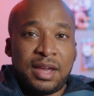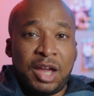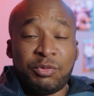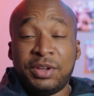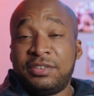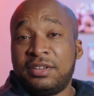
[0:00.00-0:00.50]
I
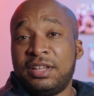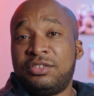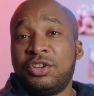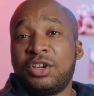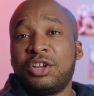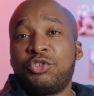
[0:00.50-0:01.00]
recently
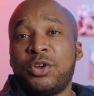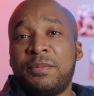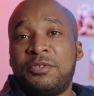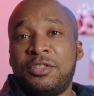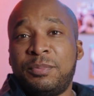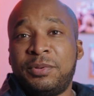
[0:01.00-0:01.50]
took a trip
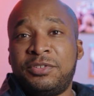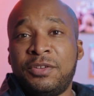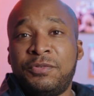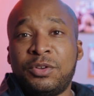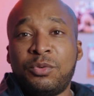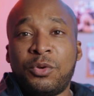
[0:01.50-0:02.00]
to the
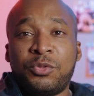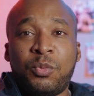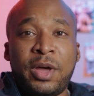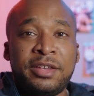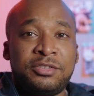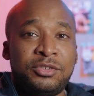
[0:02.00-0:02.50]
Pacific
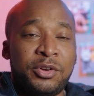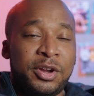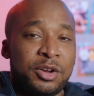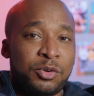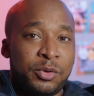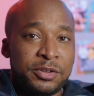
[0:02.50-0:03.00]
Northwest
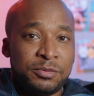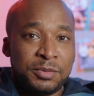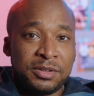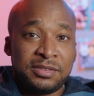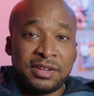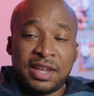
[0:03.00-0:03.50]
during
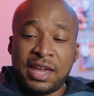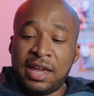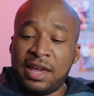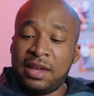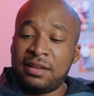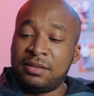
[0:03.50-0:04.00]
Christmas,
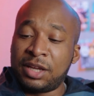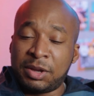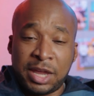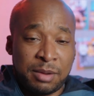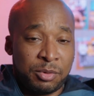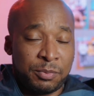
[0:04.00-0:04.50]
and the
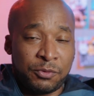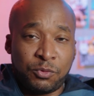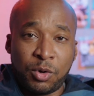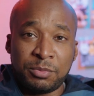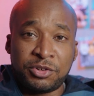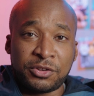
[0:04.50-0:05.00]
camera
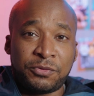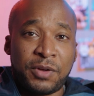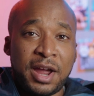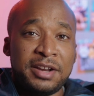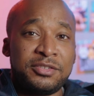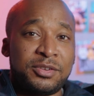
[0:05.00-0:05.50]
performed just
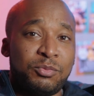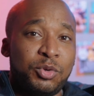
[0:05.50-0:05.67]
fine in some